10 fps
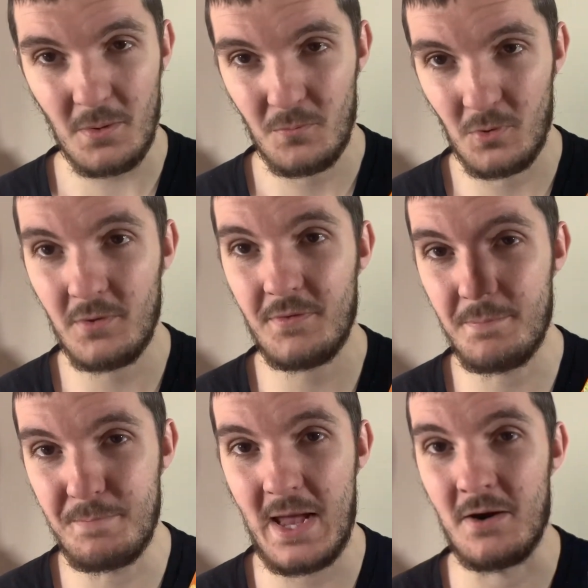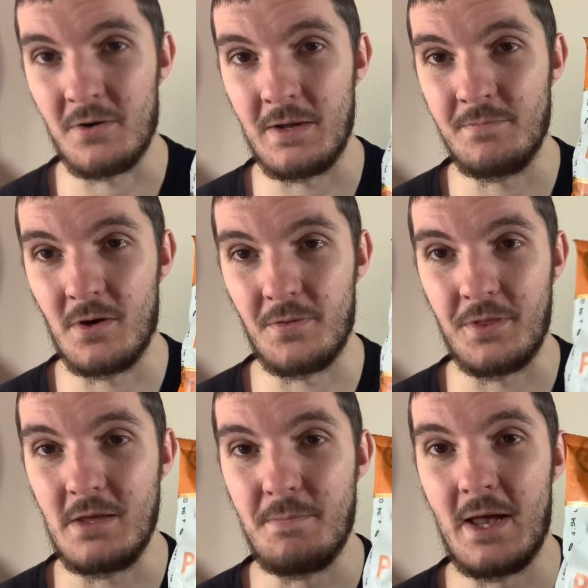one of the better, if not
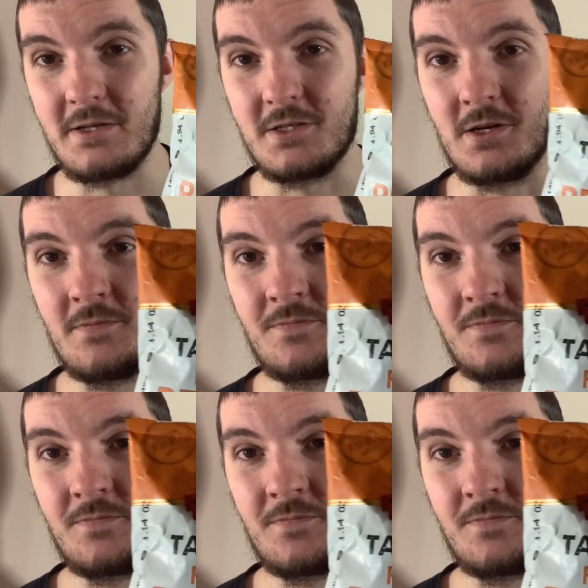the best,